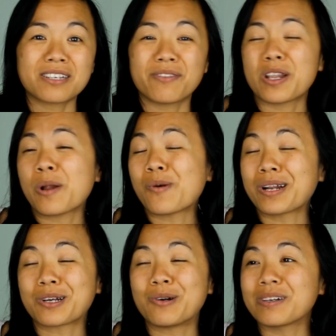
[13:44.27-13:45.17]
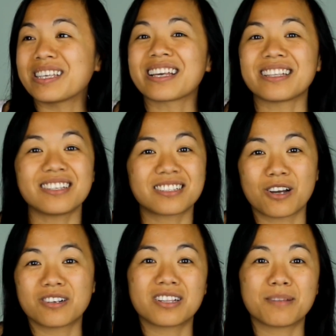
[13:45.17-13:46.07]
If you don't want to cook, you can just
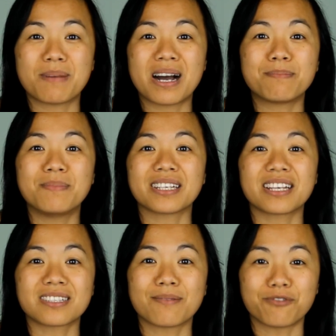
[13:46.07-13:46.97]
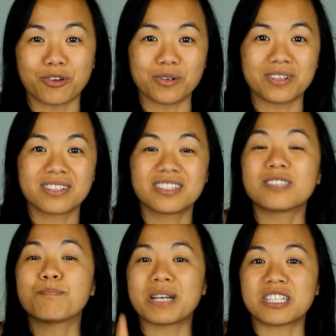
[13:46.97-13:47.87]
go to the pub and get some food.
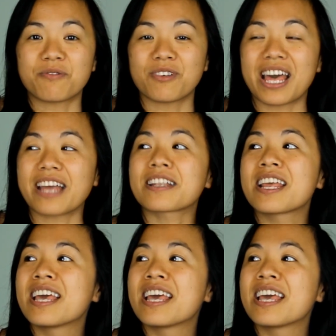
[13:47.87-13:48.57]
Just budget for that.